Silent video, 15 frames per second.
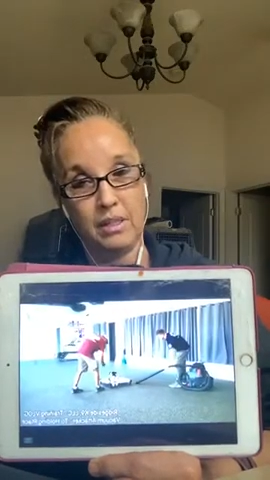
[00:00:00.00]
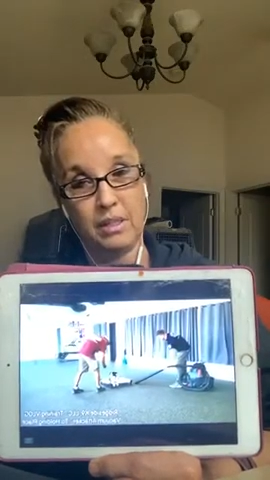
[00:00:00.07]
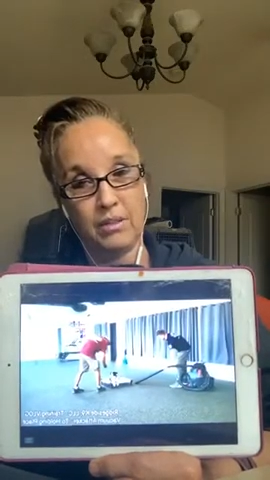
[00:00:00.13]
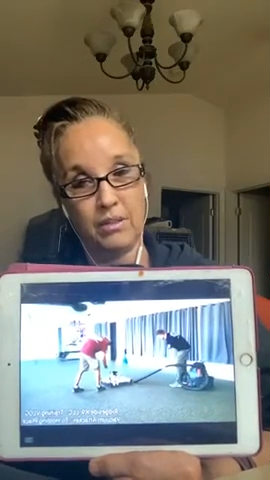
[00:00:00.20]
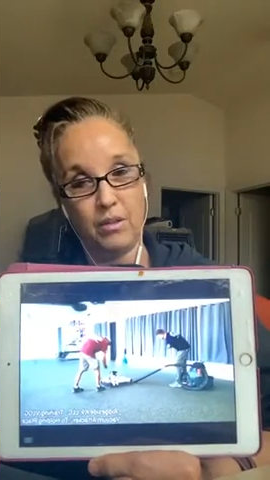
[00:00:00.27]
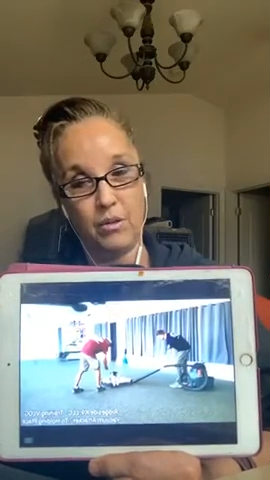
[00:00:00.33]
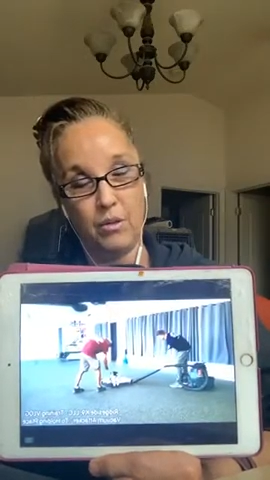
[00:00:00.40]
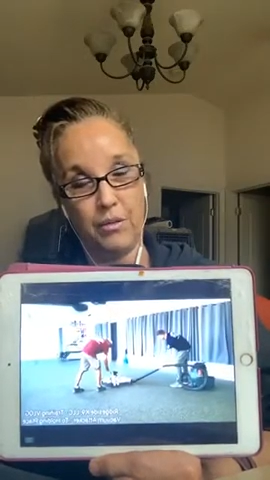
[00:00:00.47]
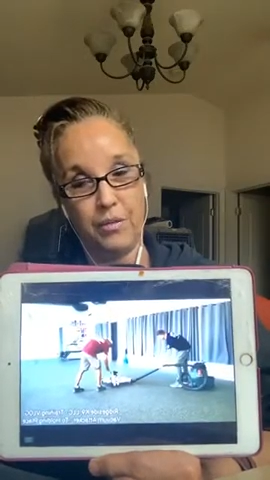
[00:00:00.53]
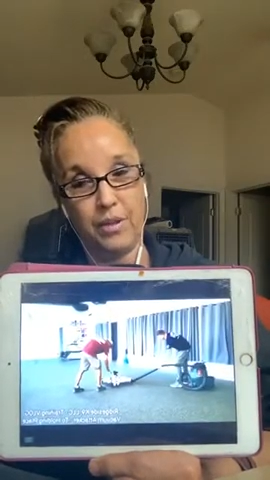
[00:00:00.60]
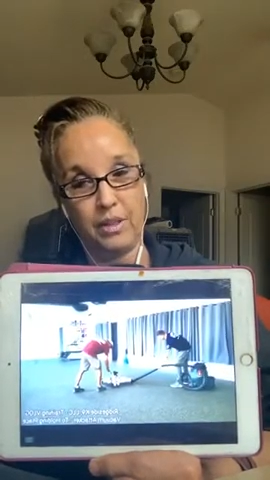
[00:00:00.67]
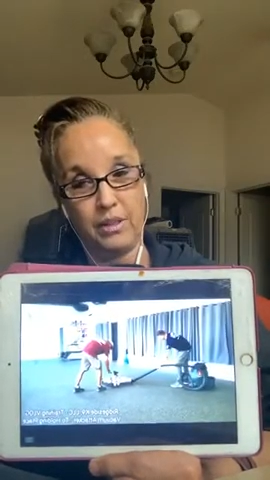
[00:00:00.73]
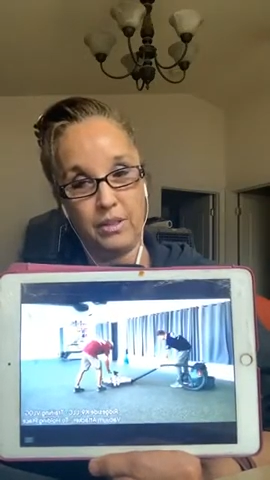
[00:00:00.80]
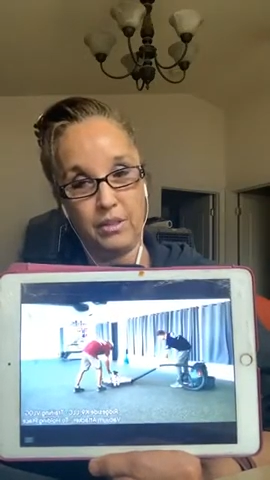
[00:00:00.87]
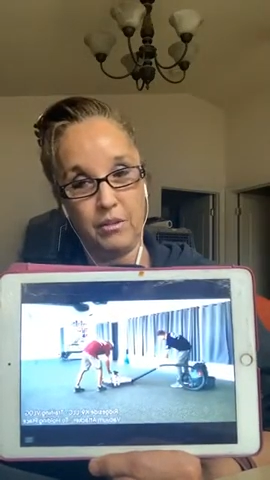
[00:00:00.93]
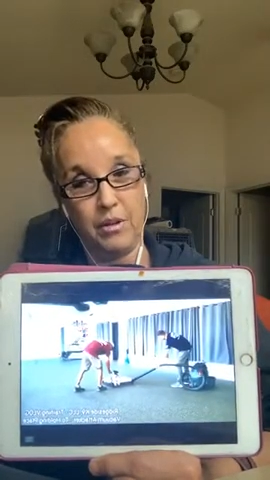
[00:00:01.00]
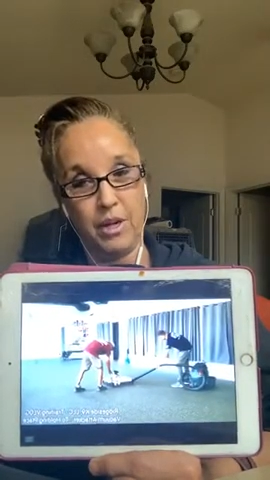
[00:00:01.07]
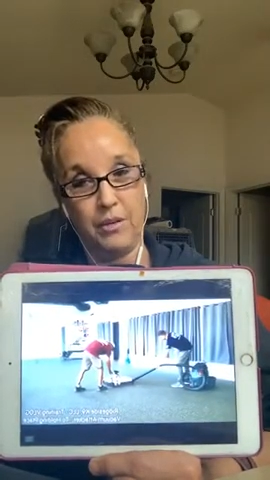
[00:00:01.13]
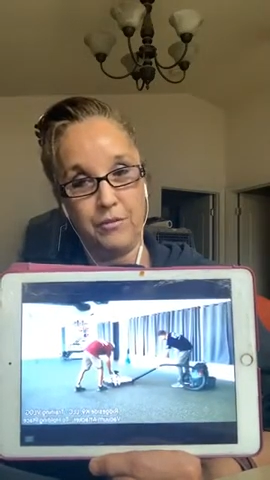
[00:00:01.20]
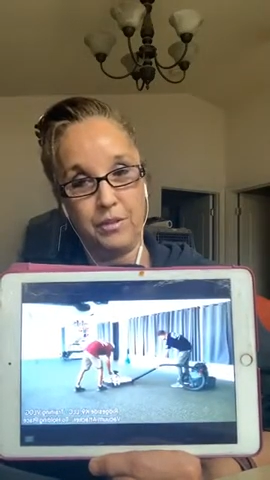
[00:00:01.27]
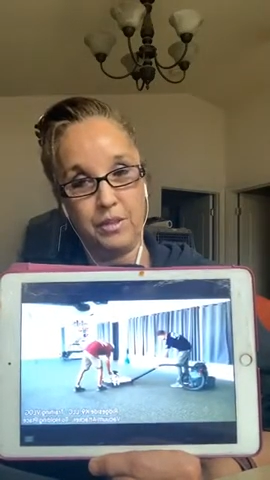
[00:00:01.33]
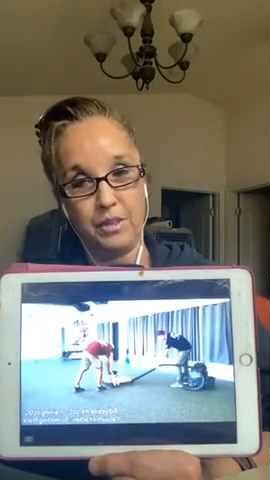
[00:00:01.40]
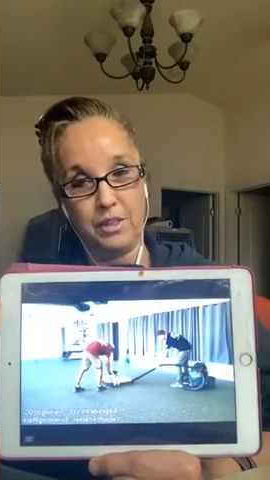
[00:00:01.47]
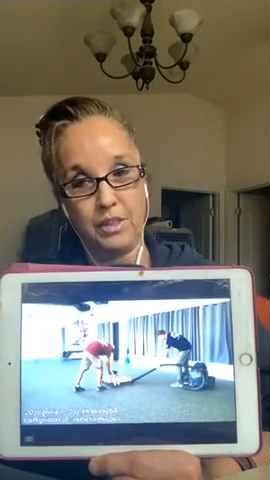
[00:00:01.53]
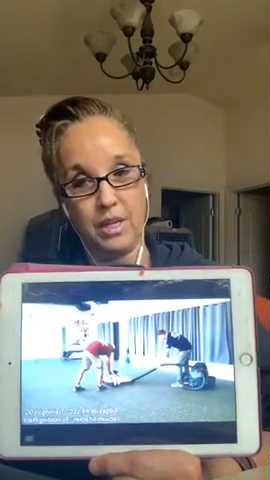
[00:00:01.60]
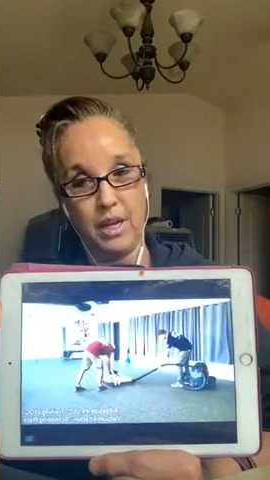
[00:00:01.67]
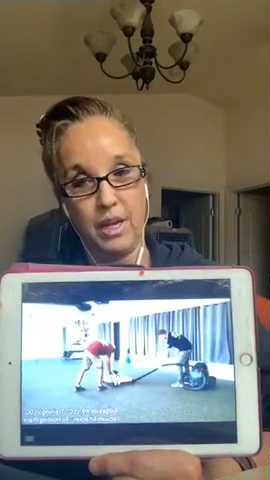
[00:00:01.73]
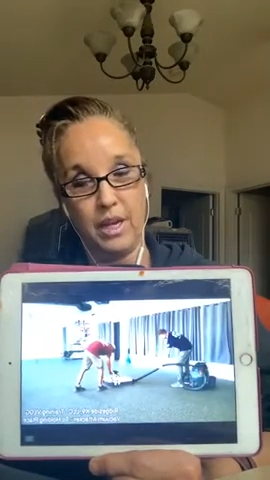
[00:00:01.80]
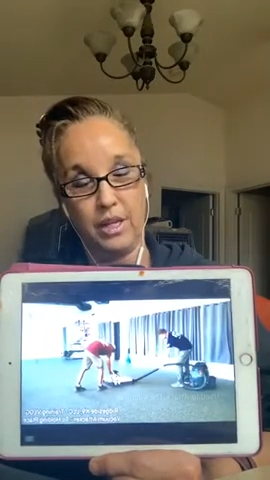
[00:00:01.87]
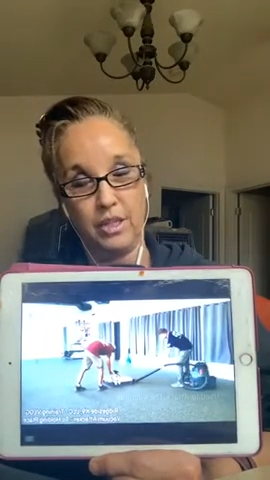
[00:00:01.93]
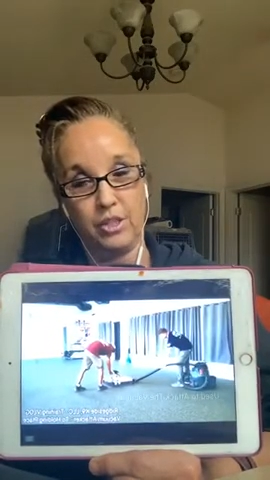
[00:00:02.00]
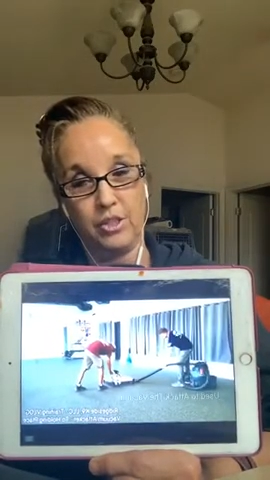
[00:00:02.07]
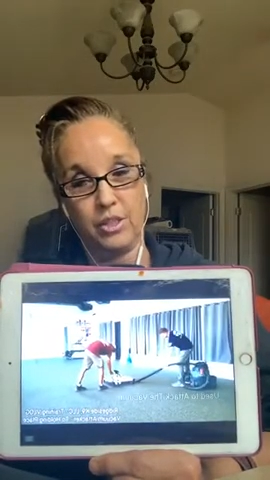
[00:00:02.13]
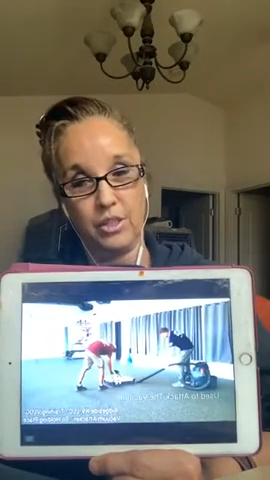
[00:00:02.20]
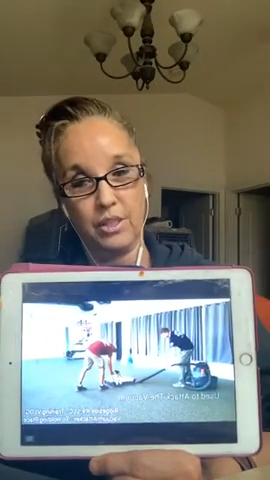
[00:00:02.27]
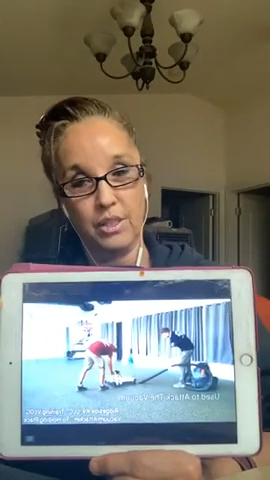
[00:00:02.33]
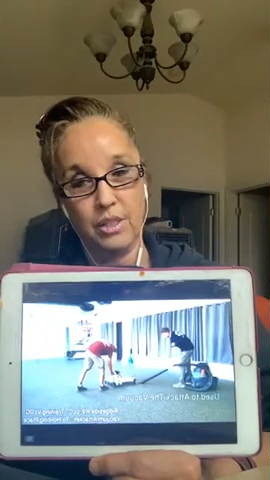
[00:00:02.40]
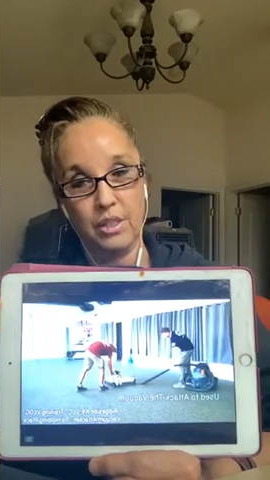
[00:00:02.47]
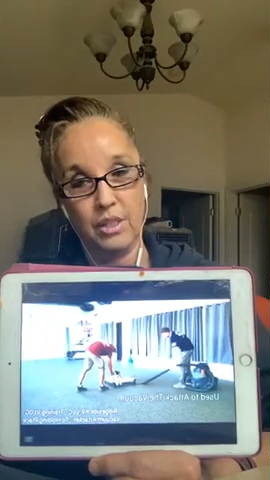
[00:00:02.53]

So the whole thing is so effing staged.